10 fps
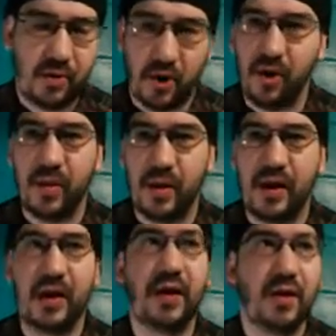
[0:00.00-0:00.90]

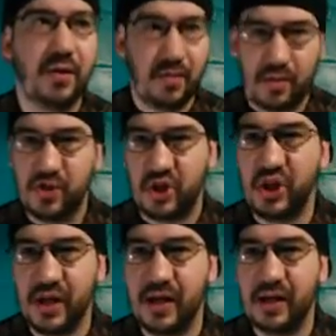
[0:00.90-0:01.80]
currently,
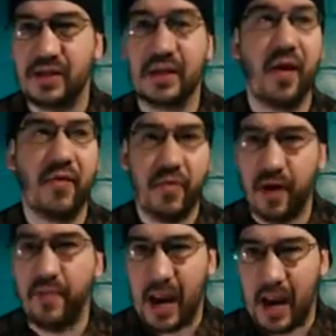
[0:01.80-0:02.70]
she is
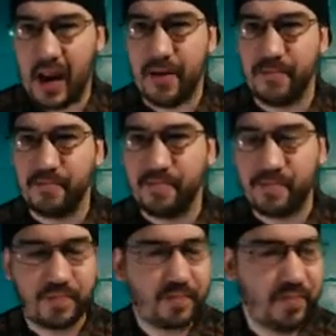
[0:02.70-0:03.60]
the man.
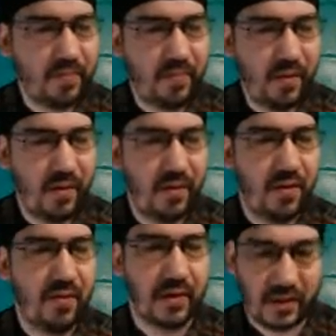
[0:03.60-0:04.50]

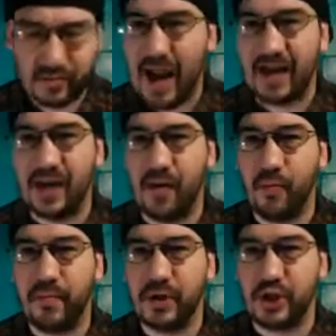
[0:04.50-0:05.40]
The
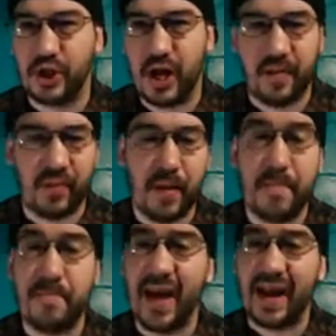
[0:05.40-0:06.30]
SmackDown Women's
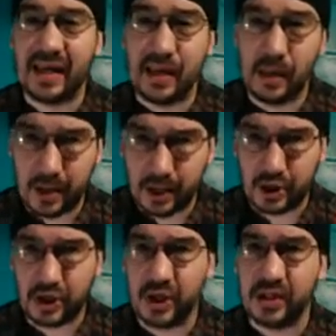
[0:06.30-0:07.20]
Champion, Becky
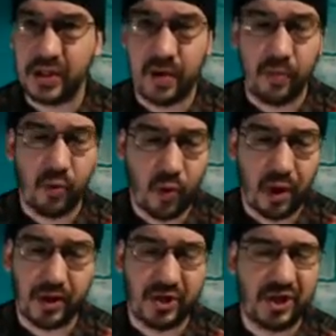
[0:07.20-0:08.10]
Lynch, is number
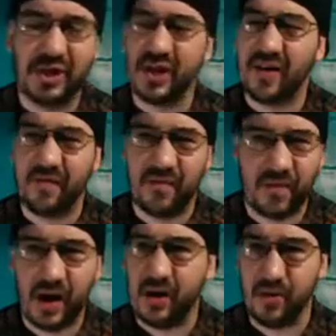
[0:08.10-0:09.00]
one. She's on
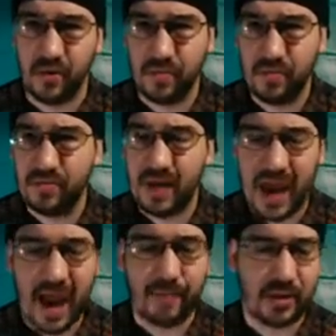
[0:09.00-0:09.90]
fire.
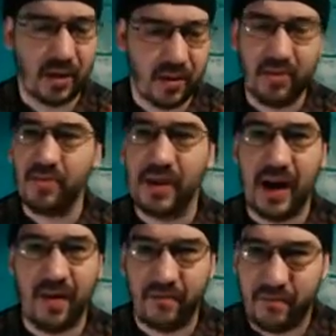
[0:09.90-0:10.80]

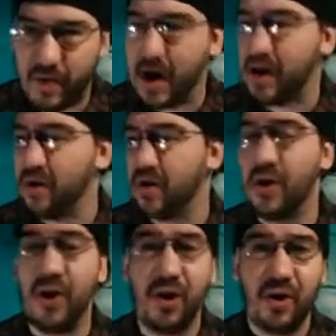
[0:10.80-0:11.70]
Absolutely on
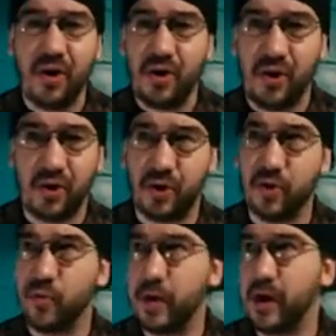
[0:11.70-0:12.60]
fire. Her
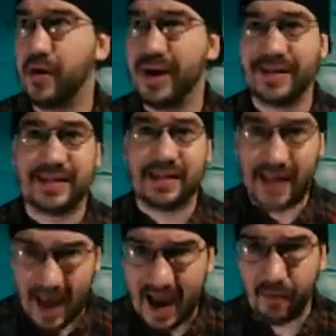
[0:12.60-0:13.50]
career has
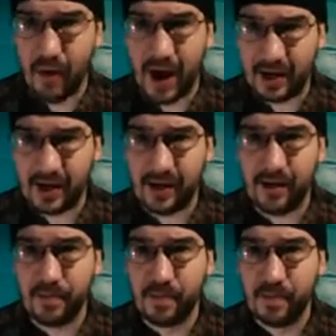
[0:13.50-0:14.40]

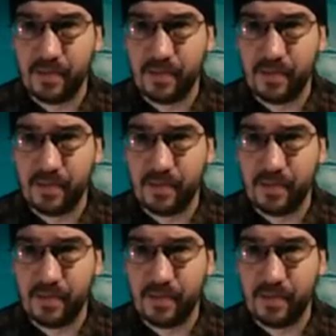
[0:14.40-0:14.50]
skyrocketed